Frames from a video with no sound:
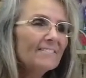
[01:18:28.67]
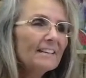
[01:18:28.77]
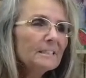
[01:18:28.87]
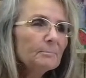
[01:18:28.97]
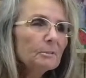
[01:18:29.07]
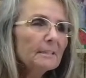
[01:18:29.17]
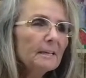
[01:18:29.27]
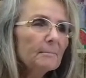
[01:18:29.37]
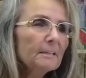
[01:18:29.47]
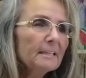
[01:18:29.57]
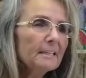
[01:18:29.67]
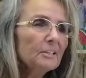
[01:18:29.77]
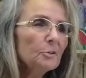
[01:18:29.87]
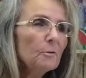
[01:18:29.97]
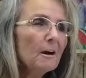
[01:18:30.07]
Facebook kept
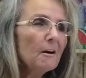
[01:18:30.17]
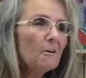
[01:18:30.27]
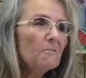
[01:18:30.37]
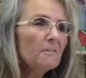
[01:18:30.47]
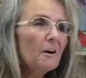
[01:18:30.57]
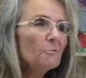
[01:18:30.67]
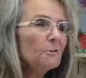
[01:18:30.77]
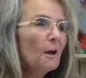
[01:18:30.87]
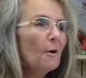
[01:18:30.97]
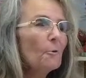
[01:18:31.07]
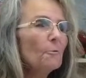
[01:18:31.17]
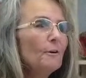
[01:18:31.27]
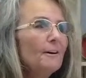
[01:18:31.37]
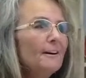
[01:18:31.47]
kicking you off. Oh no.